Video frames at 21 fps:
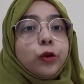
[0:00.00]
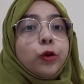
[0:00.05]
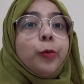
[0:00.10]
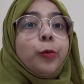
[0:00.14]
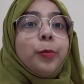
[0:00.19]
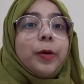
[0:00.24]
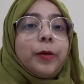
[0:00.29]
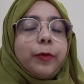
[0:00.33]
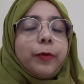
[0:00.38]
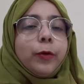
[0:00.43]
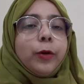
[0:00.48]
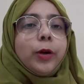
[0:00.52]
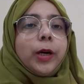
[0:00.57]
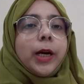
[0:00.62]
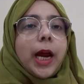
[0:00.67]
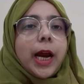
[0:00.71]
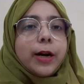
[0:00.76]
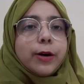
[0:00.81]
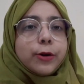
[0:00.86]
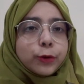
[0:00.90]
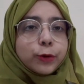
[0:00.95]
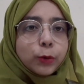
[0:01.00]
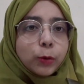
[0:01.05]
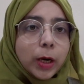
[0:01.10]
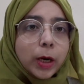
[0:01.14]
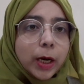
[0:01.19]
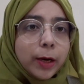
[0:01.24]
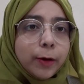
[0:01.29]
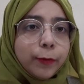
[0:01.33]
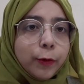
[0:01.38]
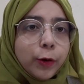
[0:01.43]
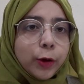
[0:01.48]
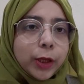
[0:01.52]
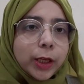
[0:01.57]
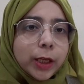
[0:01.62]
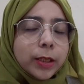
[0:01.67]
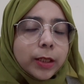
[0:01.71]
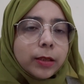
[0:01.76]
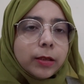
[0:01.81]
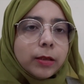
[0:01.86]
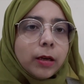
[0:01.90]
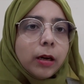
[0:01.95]
So before enrolling for
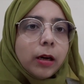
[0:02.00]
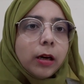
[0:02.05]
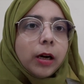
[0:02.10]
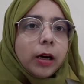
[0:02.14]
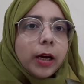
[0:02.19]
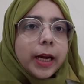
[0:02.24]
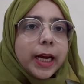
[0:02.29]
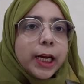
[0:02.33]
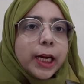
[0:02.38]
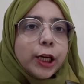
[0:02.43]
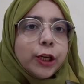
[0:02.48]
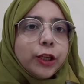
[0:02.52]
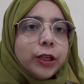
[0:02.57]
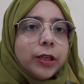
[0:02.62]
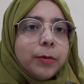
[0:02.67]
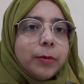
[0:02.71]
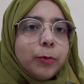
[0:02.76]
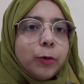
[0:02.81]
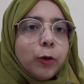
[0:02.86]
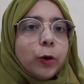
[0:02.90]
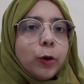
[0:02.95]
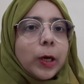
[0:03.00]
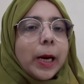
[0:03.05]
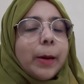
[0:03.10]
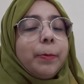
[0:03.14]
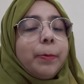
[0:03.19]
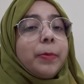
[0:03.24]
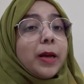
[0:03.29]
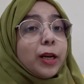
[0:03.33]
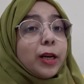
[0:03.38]
this AEGD program,